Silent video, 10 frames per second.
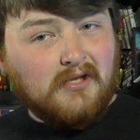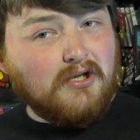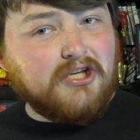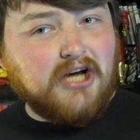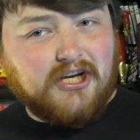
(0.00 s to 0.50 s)

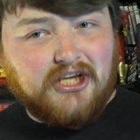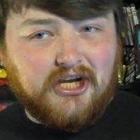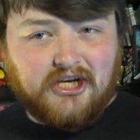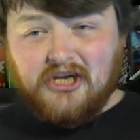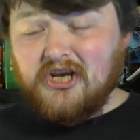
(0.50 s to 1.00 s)
yada
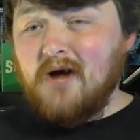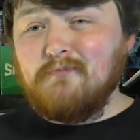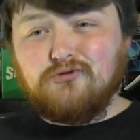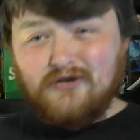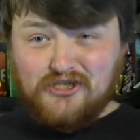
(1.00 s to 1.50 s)
yada yada. I'm
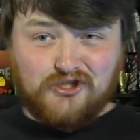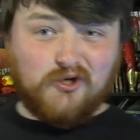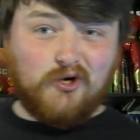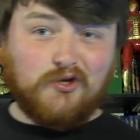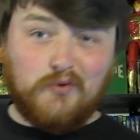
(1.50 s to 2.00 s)
pretty
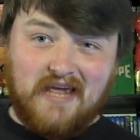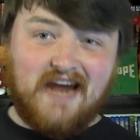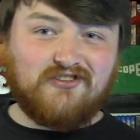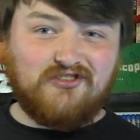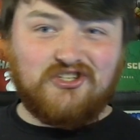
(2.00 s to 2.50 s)
sure you
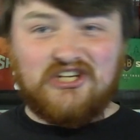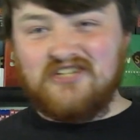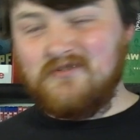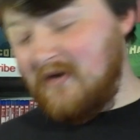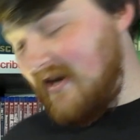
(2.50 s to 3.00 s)
get the gist by